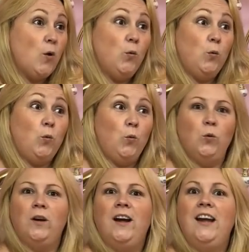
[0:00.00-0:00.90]

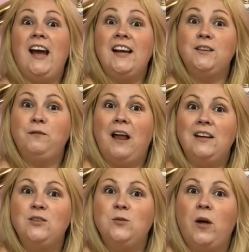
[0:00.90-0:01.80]
Ooh, it has a
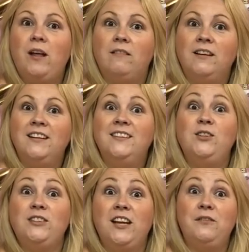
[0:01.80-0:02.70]
flash as well. Did
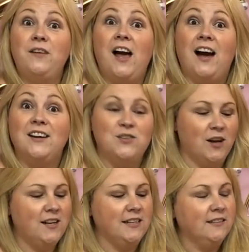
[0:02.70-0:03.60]
you see it flash?
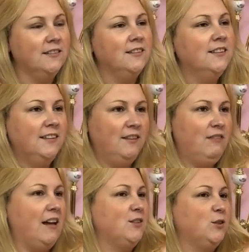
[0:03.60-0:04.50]
I did. It
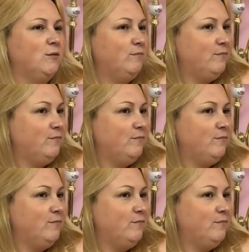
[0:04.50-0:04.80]
flashed.